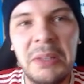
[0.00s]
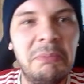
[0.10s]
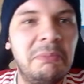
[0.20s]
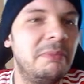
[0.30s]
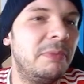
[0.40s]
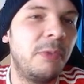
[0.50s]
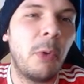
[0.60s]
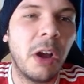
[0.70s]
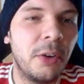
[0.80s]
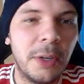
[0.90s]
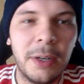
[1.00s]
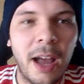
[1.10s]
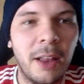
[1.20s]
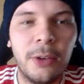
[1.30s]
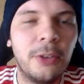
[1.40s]
and
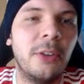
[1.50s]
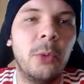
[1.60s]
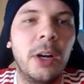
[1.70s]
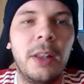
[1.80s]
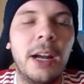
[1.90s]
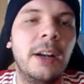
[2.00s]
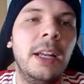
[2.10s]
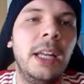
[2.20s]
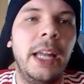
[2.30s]
$400, somewhere in there.